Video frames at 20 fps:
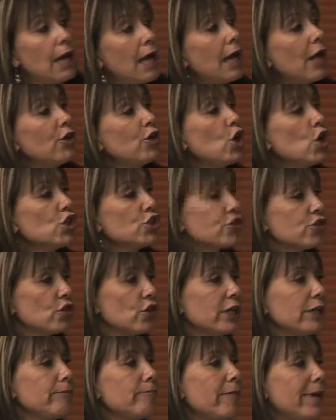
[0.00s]
and also
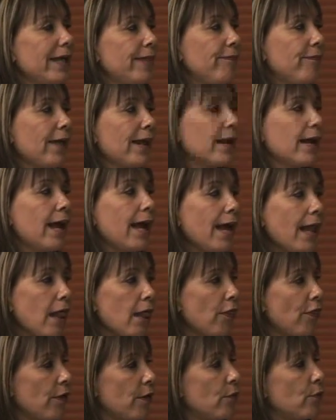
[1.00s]
in mental
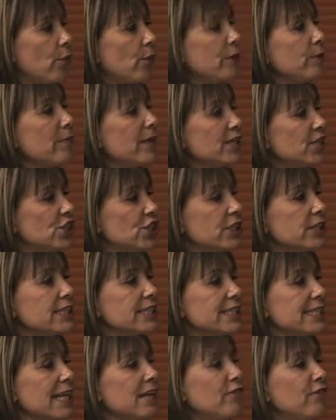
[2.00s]
health, we measure
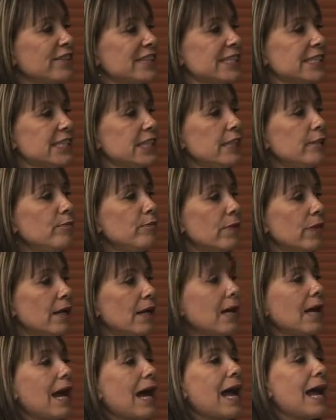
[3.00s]
self-esteem
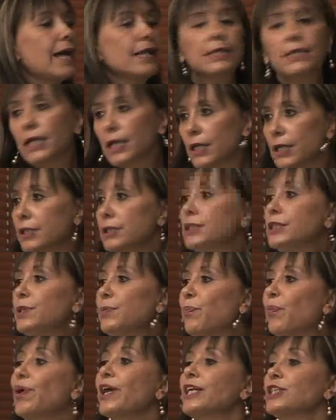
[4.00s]
and
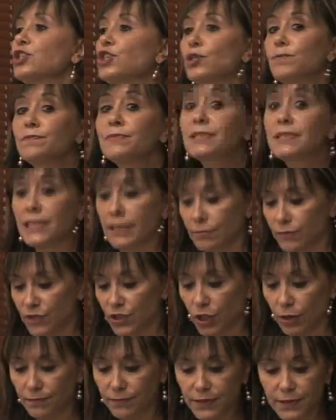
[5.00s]
depression
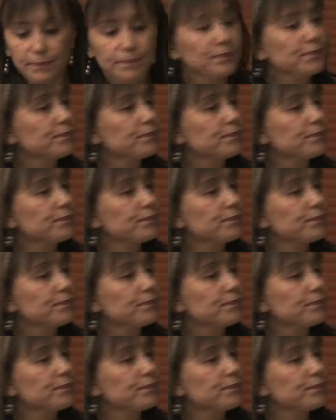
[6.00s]
symptoms.